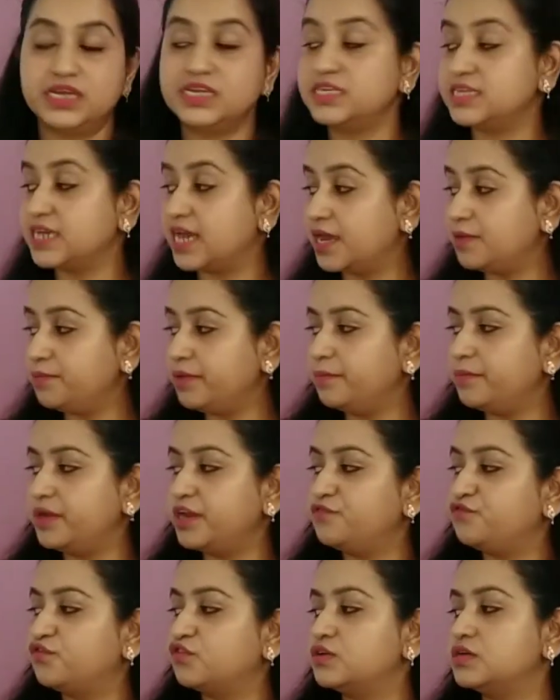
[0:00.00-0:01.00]
Time
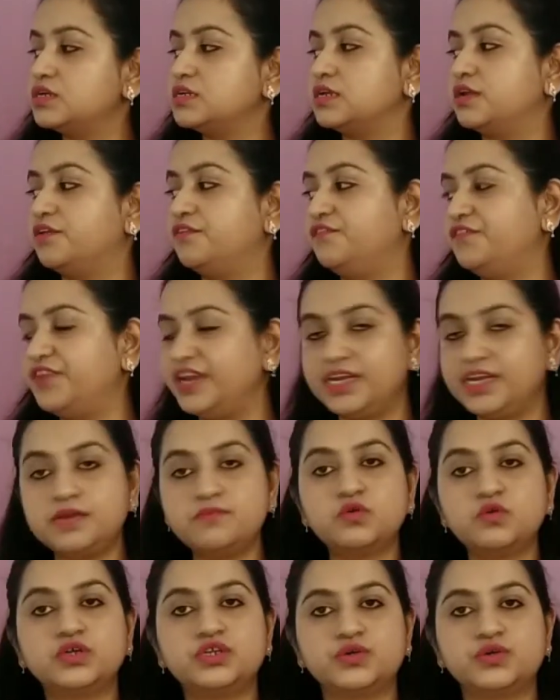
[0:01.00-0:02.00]
limit for
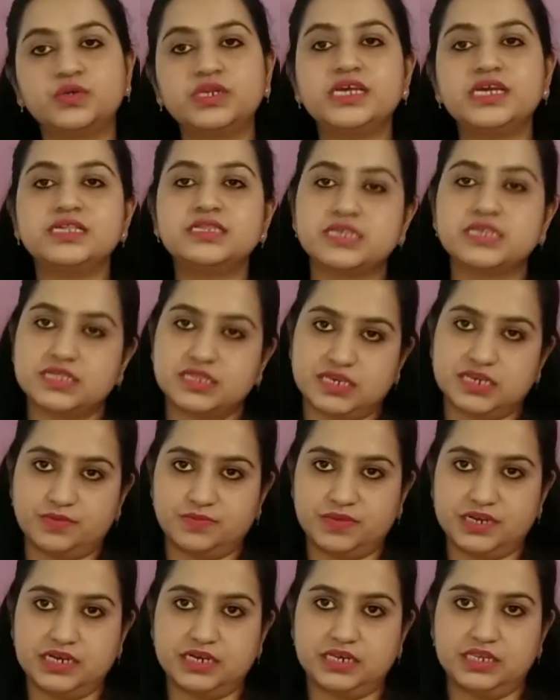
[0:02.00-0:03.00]
reading module is 60
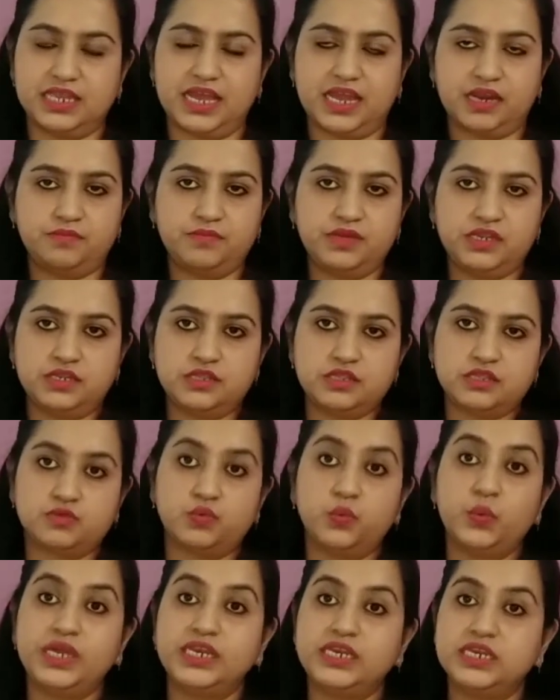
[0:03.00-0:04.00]
minutes. That means
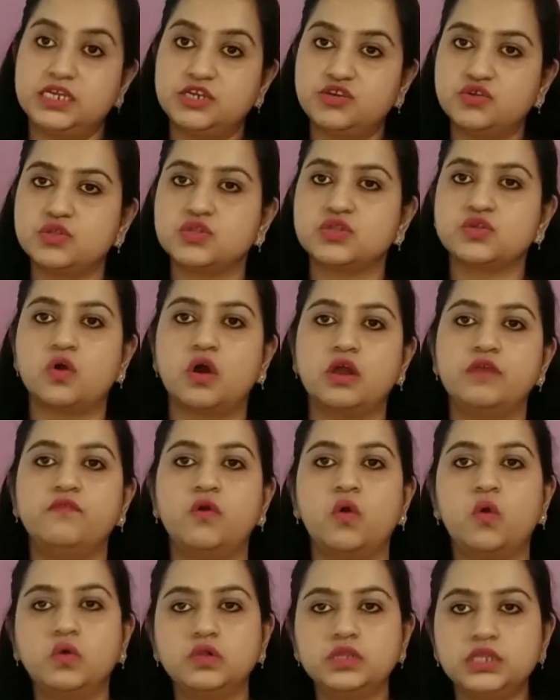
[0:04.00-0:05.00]
we need to
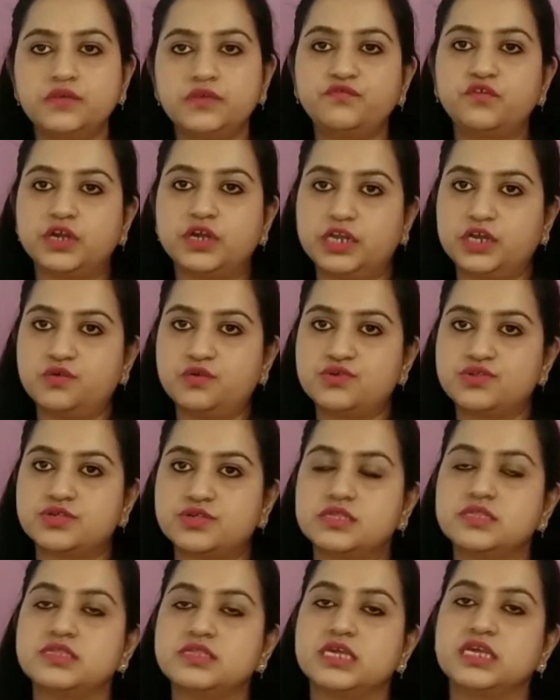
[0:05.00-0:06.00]
solve all the 40
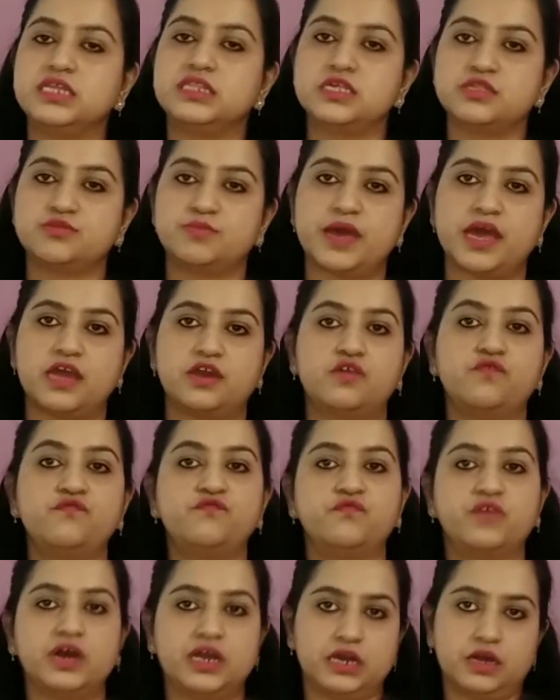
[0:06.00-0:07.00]
questions in the span
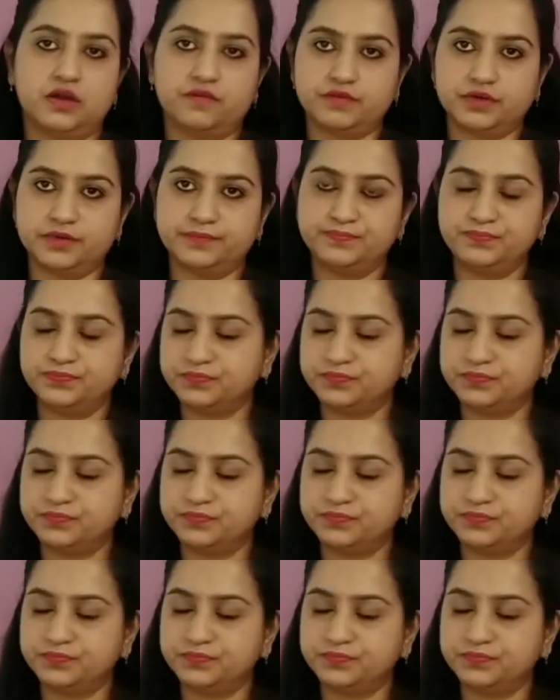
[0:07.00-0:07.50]
of 1 hour.